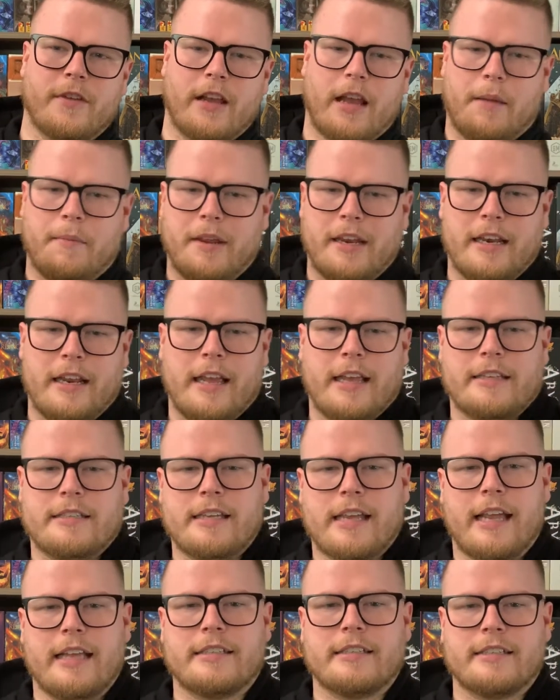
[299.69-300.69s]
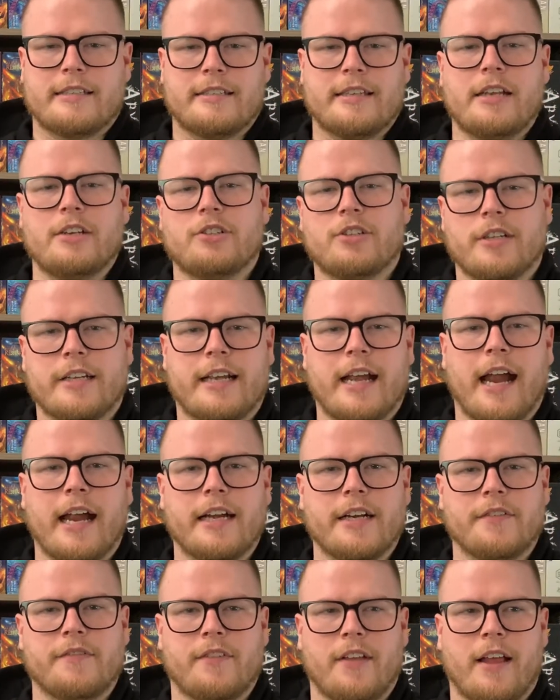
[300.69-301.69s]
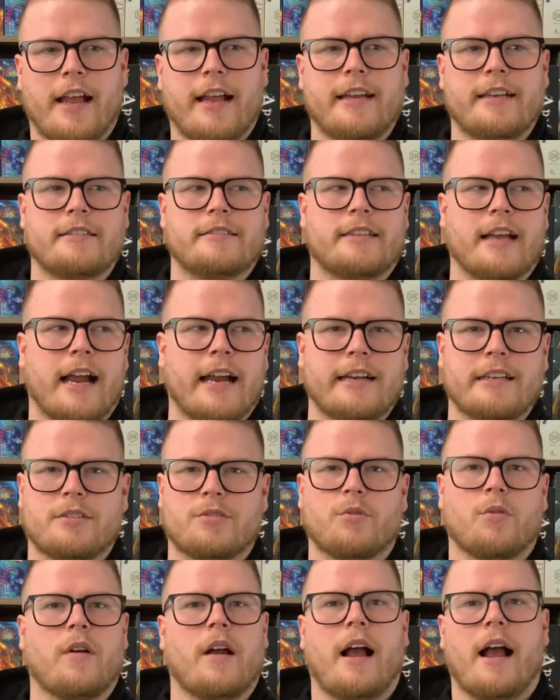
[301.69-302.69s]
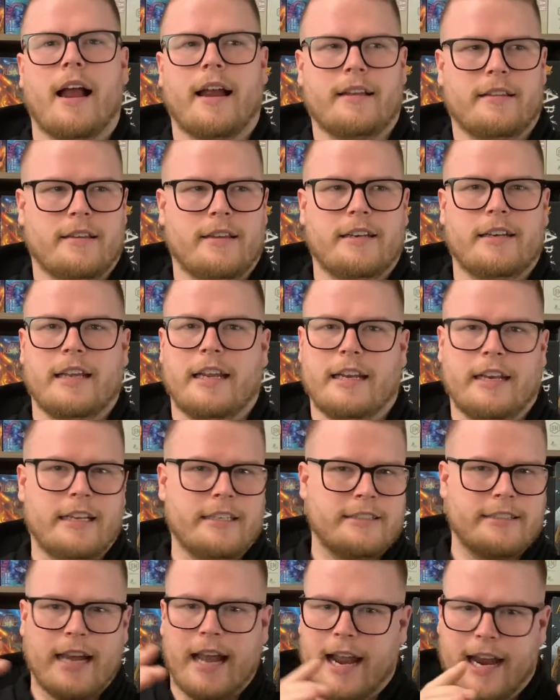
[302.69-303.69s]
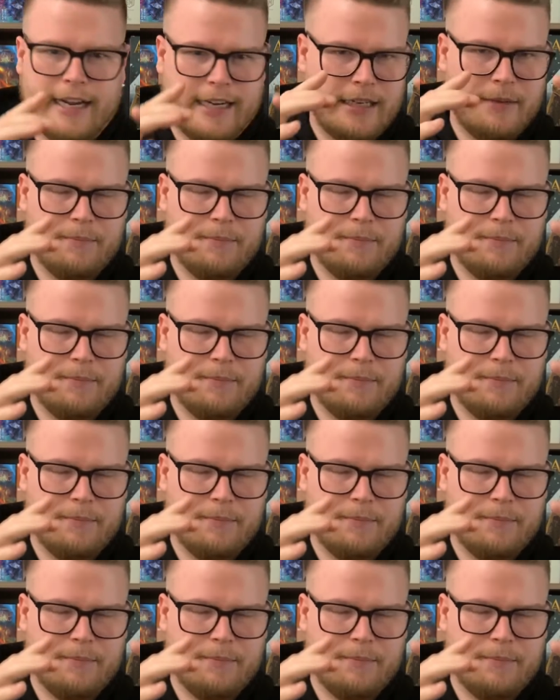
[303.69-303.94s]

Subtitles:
it's essentially kind of like Dinosaur Island in a tiny